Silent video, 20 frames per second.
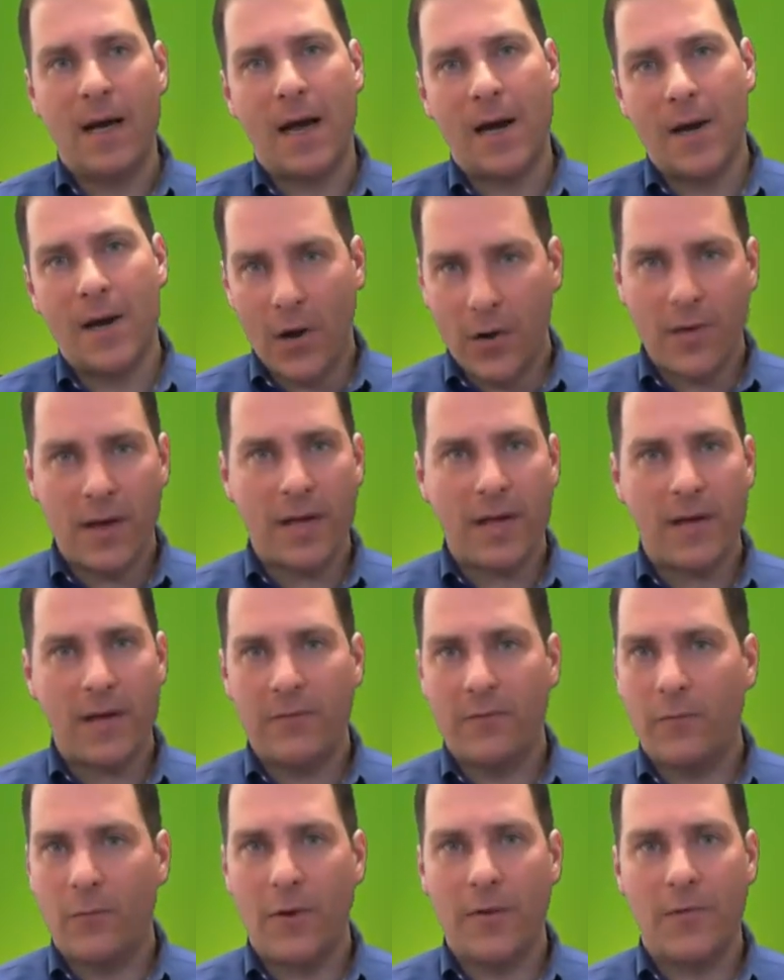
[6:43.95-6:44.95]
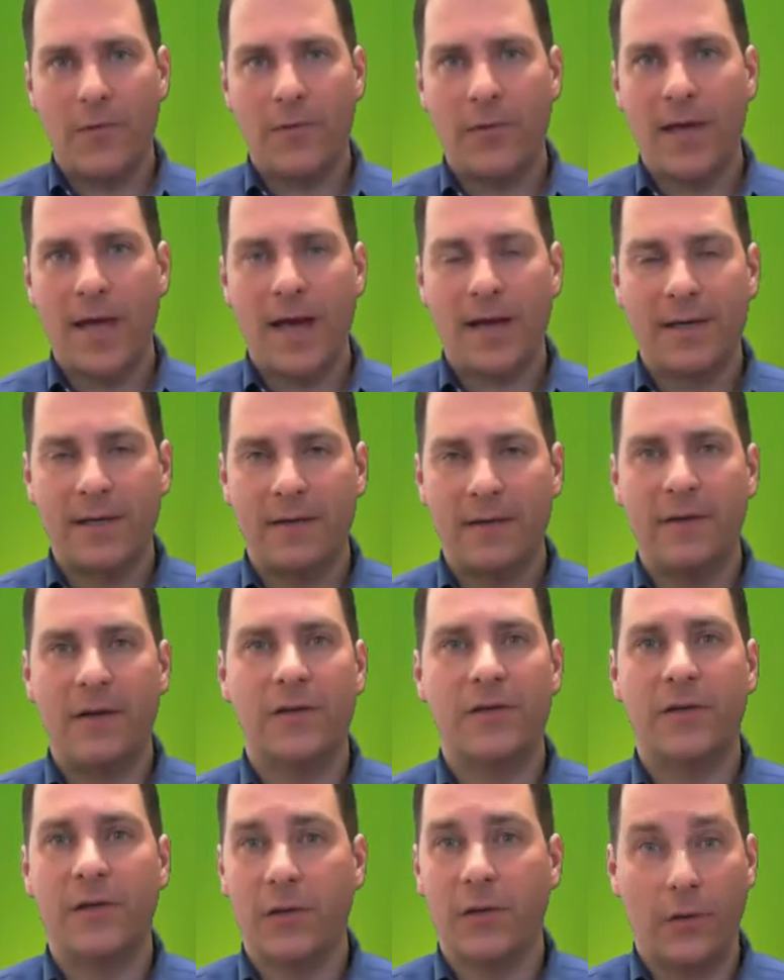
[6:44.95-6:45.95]
I know that you went through the
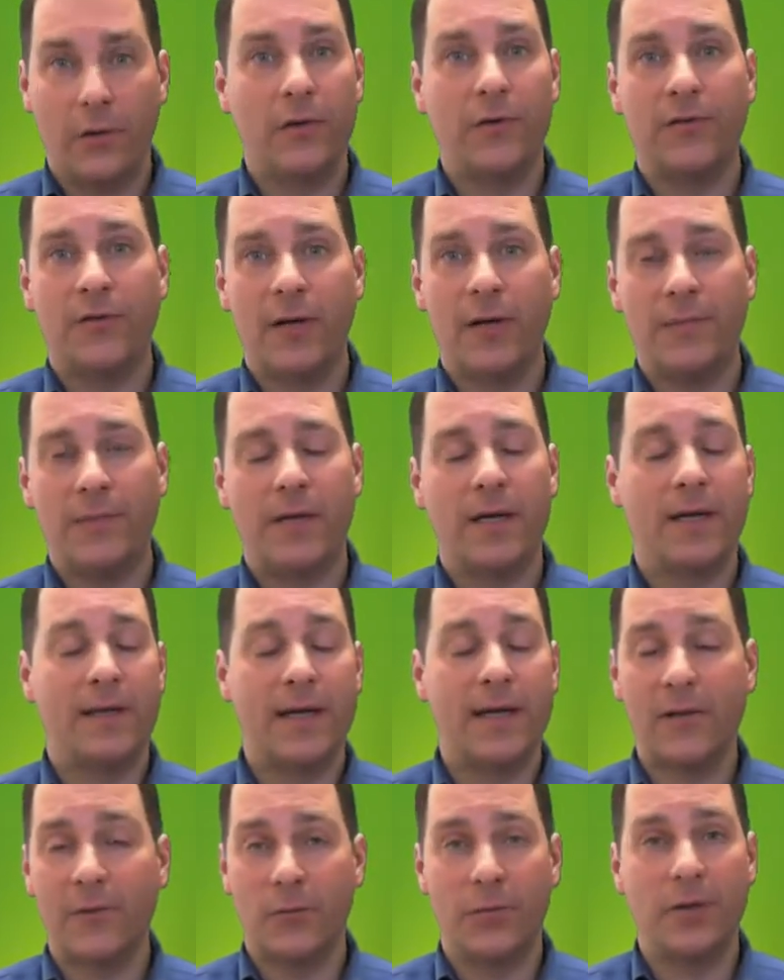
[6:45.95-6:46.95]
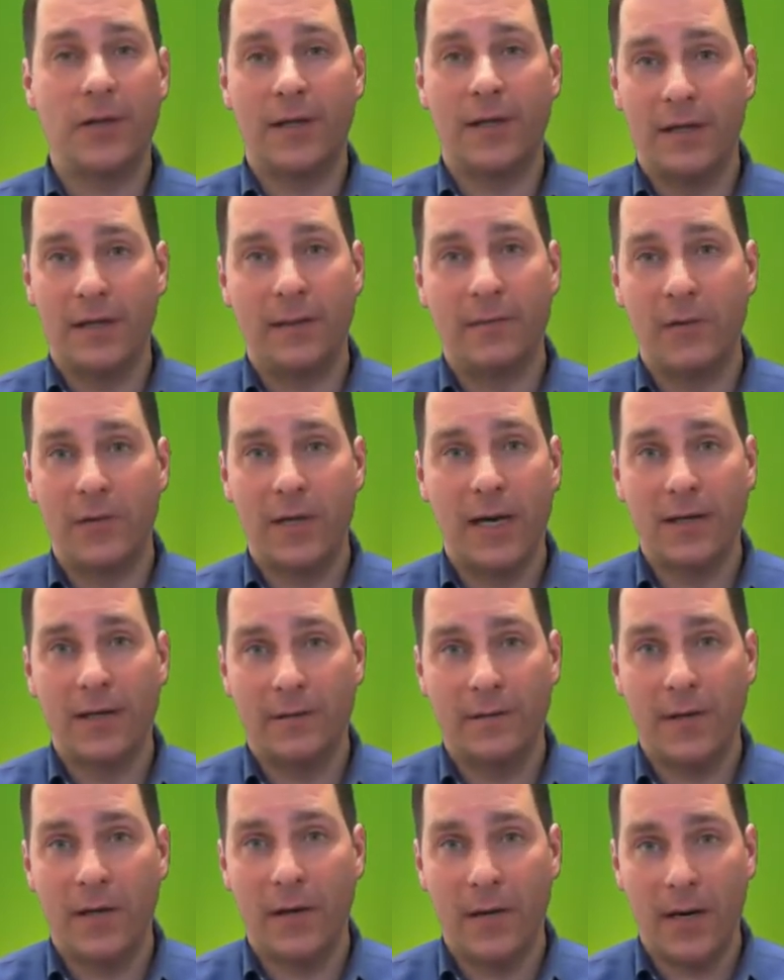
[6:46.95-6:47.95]
activities and you learned something, and that's really the
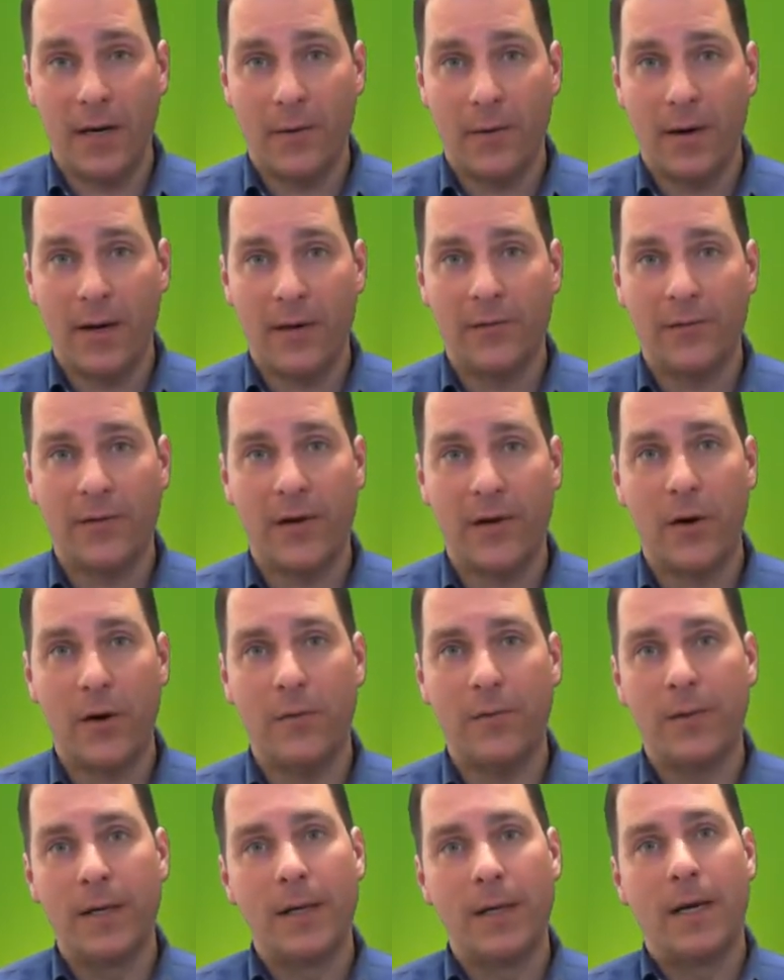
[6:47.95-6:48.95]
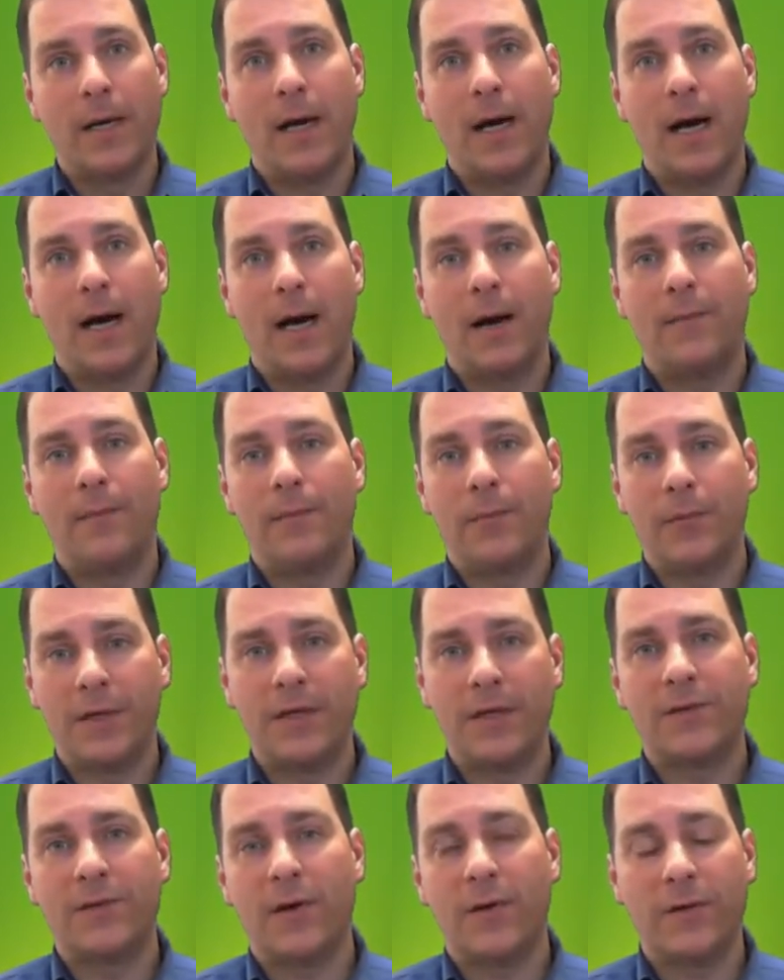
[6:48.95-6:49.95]
objective here anyway. So
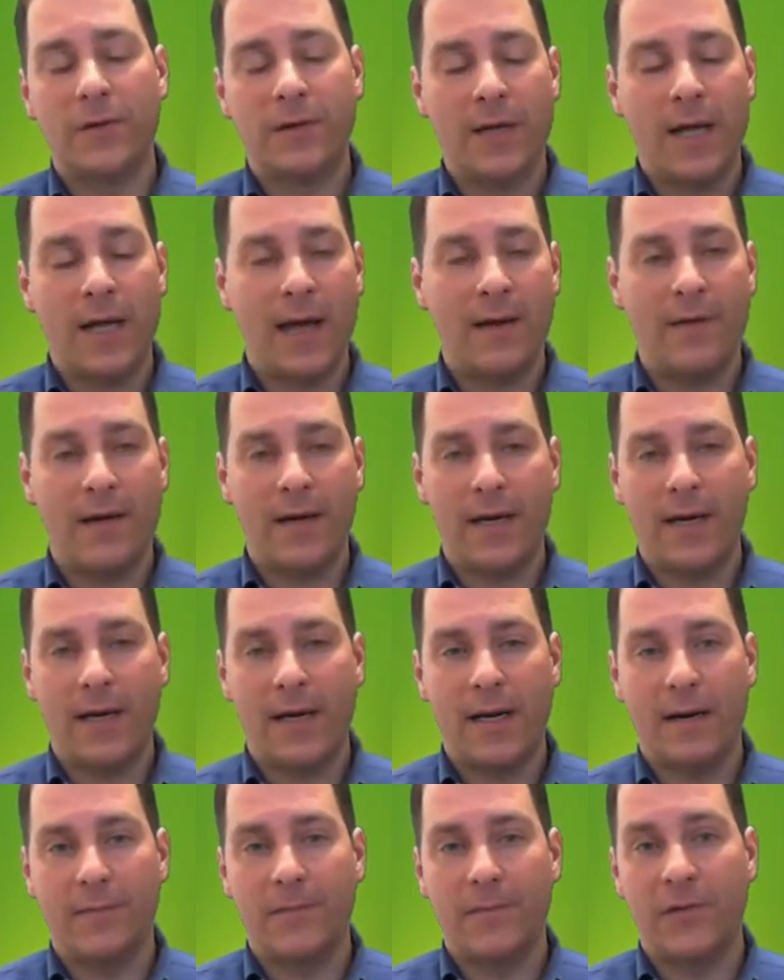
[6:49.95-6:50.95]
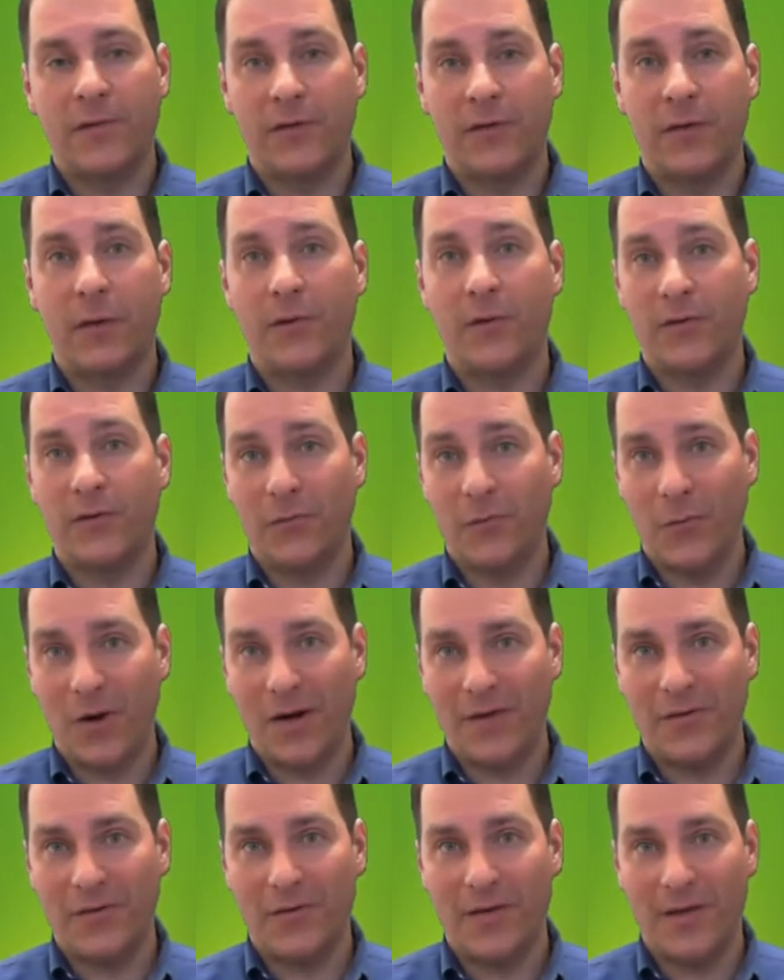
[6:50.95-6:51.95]
please don't have any 0s and
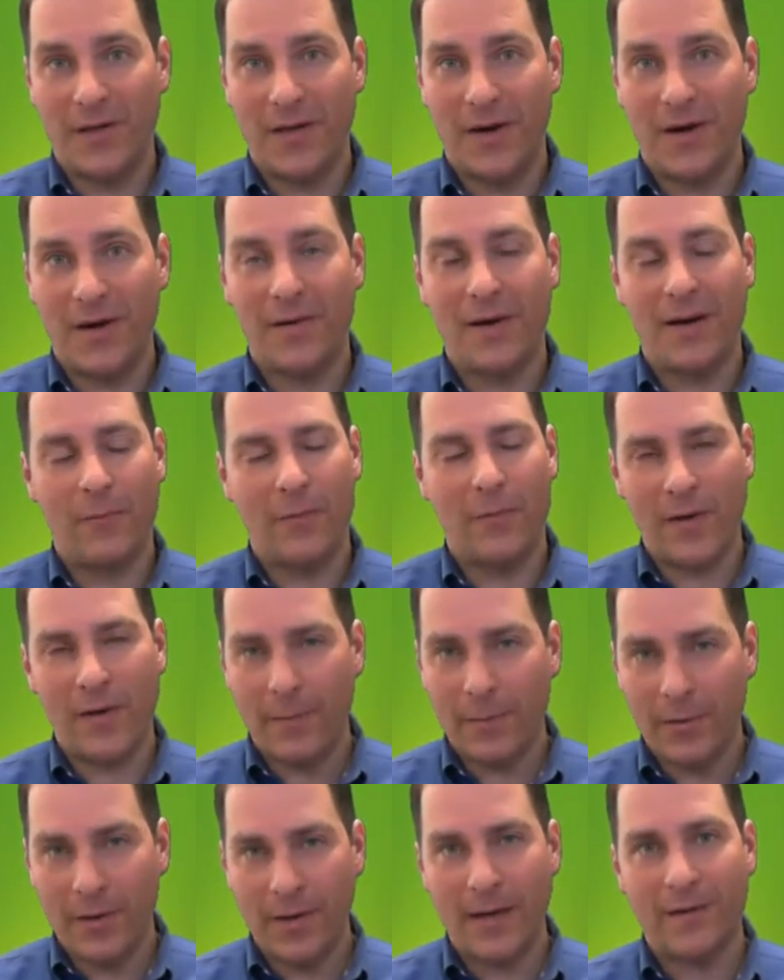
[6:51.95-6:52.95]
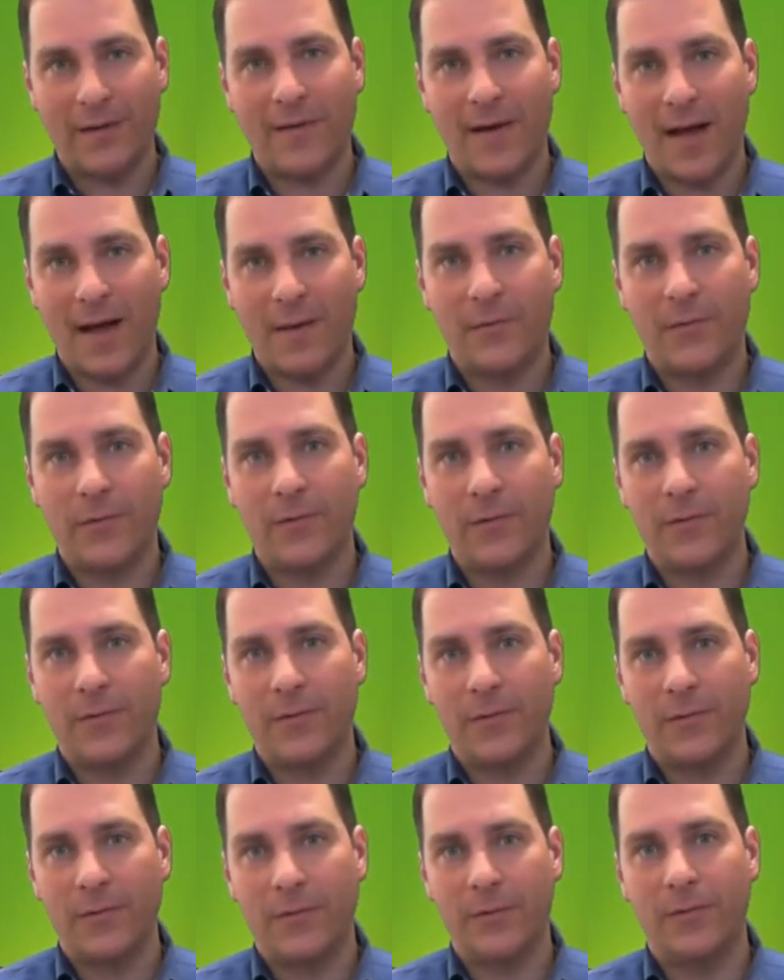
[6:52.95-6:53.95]
1s in there, and we've got plenty of time
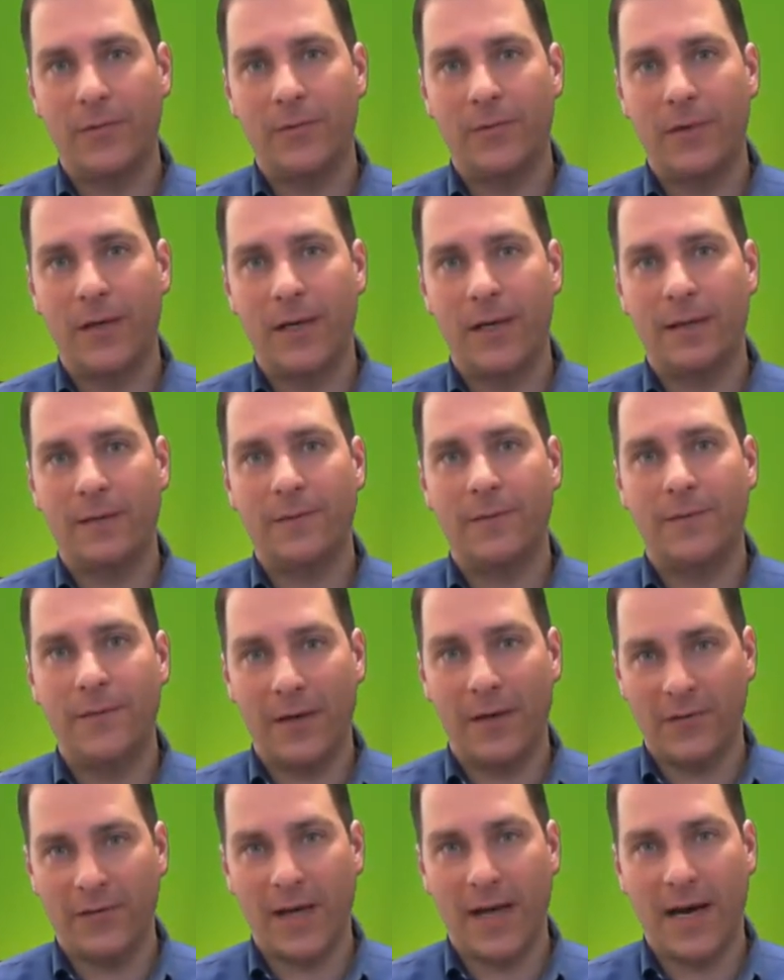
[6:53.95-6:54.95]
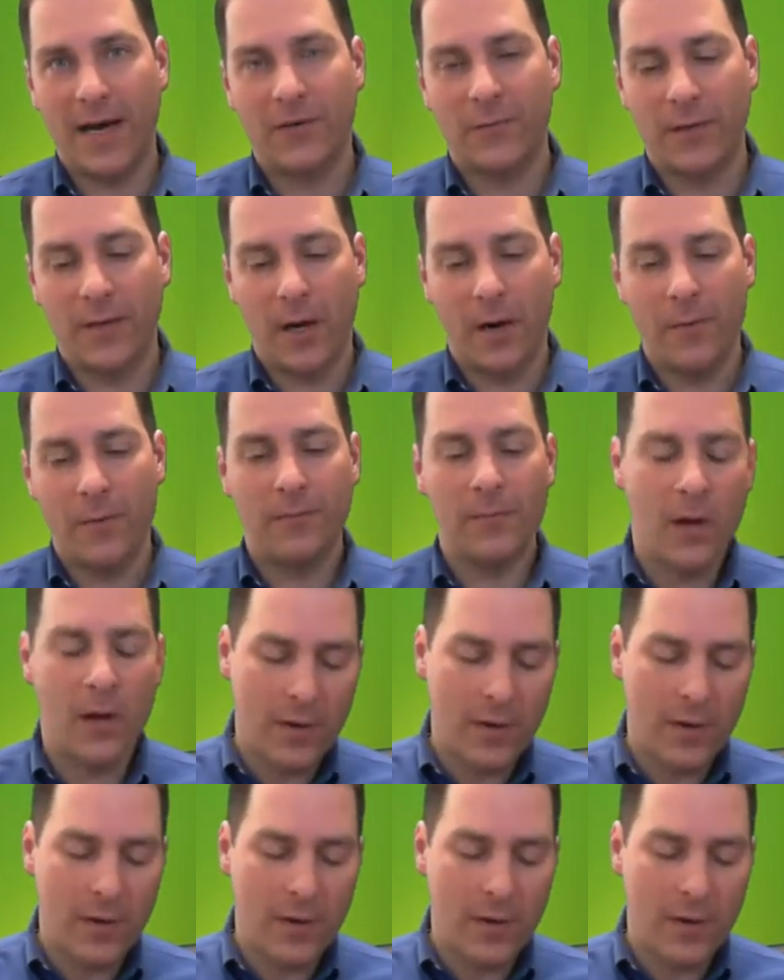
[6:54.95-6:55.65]
to fix that as we go.